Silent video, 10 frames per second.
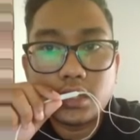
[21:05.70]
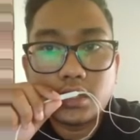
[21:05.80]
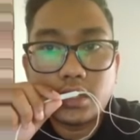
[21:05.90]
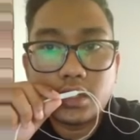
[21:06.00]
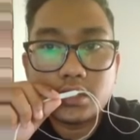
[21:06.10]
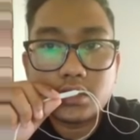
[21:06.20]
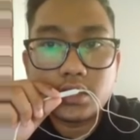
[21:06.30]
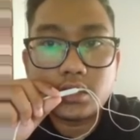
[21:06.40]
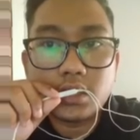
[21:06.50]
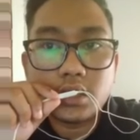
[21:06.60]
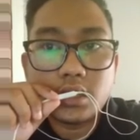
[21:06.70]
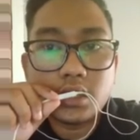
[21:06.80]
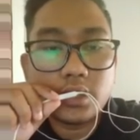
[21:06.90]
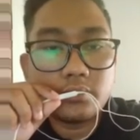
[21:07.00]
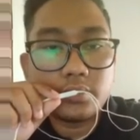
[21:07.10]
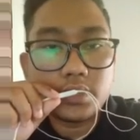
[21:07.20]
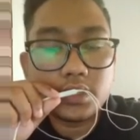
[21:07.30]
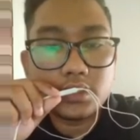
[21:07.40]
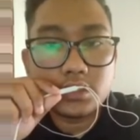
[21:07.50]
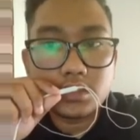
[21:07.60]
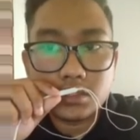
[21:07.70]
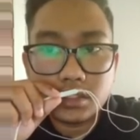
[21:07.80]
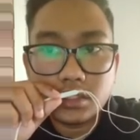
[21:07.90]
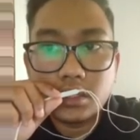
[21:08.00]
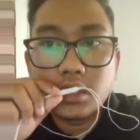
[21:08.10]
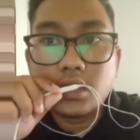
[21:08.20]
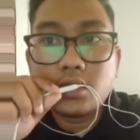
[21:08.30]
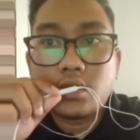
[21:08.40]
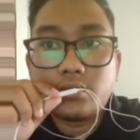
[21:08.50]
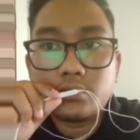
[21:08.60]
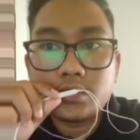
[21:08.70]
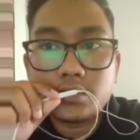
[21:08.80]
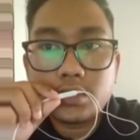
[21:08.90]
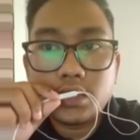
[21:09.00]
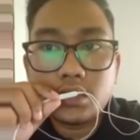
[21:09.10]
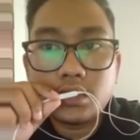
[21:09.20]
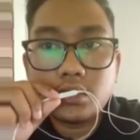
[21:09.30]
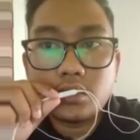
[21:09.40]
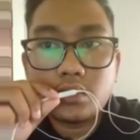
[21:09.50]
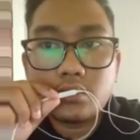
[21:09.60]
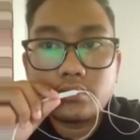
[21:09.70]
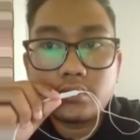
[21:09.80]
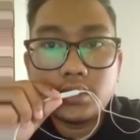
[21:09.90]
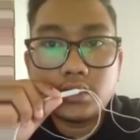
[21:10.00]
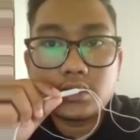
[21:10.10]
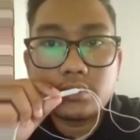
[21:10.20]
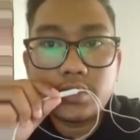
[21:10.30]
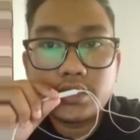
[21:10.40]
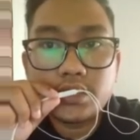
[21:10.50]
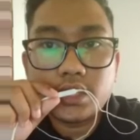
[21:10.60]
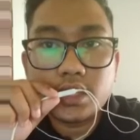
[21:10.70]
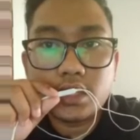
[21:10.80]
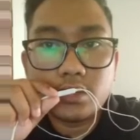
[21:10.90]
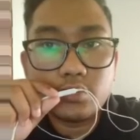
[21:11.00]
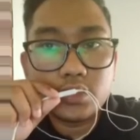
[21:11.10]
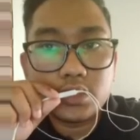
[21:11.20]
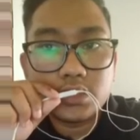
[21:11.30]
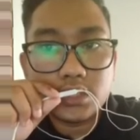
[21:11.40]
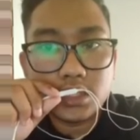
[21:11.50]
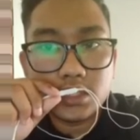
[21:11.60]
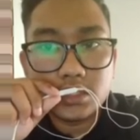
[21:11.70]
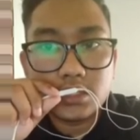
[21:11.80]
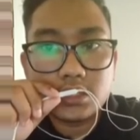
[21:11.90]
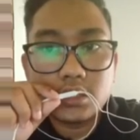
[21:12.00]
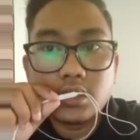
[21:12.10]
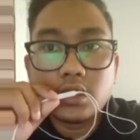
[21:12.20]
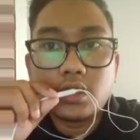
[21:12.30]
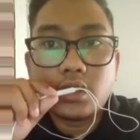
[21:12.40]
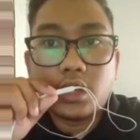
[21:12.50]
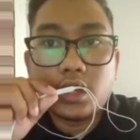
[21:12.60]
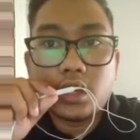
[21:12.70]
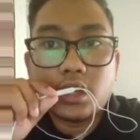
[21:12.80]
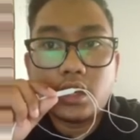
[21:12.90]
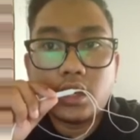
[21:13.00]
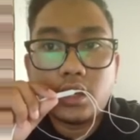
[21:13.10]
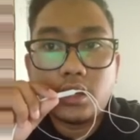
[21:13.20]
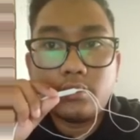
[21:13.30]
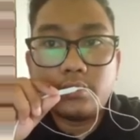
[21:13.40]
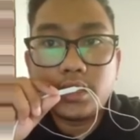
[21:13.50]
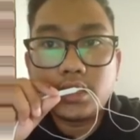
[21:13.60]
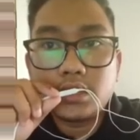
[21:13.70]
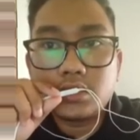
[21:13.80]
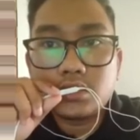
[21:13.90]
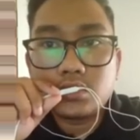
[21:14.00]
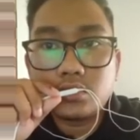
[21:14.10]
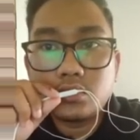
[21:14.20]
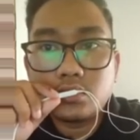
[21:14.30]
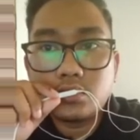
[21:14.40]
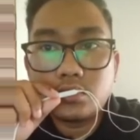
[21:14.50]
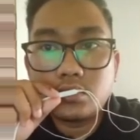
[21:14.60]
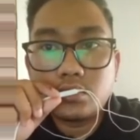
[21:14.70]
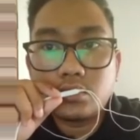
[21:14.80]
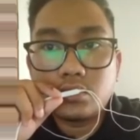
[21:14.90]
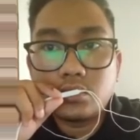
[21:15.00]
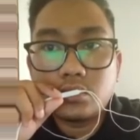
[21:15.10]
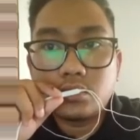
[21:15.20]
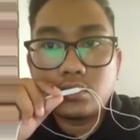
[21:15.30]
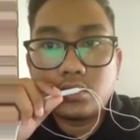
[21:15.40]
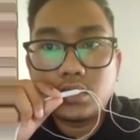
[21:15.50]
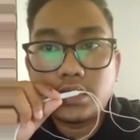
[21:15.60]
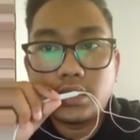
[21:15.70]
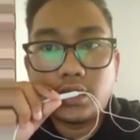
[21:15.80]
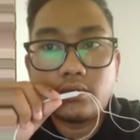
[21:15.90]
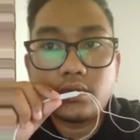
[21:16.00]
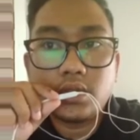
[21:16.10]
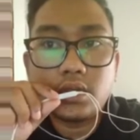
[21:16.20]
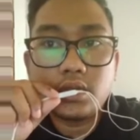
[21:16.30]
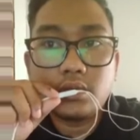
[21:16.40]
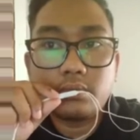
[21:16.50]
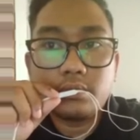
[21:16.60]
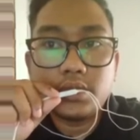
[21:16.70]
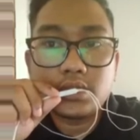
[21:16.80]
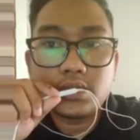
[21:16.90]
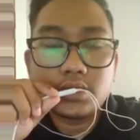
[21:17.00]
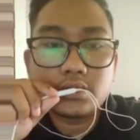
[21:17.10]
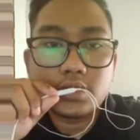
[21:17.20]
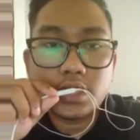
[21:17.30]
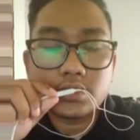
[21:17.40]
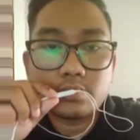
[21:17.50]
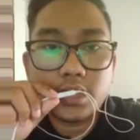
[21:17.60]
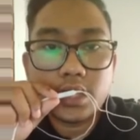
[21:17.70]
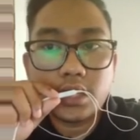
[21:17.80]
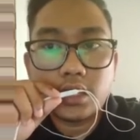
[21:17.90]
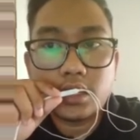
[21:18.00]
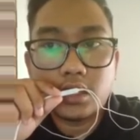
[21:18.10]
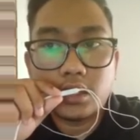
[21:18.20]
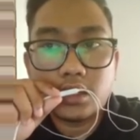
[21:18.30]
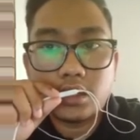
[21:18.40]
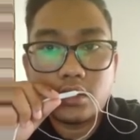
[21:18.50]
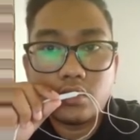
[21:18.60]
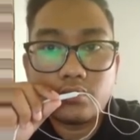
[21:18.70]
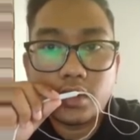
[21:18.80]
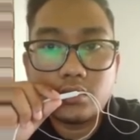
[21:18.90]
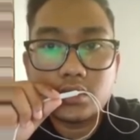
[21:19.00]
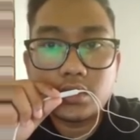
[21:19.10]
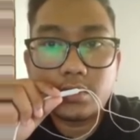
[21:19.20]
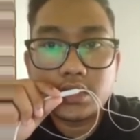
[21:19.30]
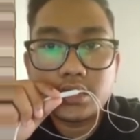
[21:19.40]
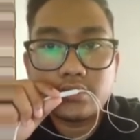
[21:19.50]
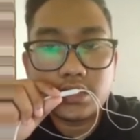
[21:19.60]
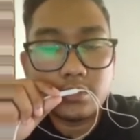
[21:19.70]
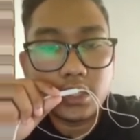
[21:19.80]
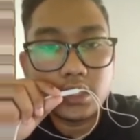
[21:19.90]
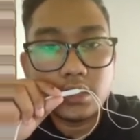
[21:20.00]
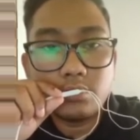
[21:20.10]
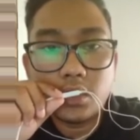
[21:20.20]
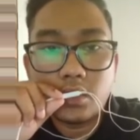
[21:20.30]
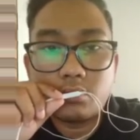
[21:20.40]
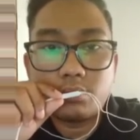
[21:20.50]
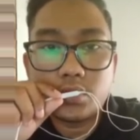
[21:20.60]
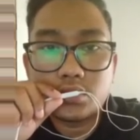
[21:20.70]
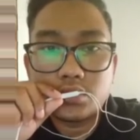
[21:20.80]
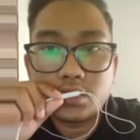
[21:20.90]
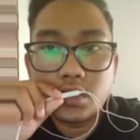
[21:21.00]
a realistic technique and precision of visibility of the supply chain and important it brings to the everyday business as part of our supply chain visibility blog post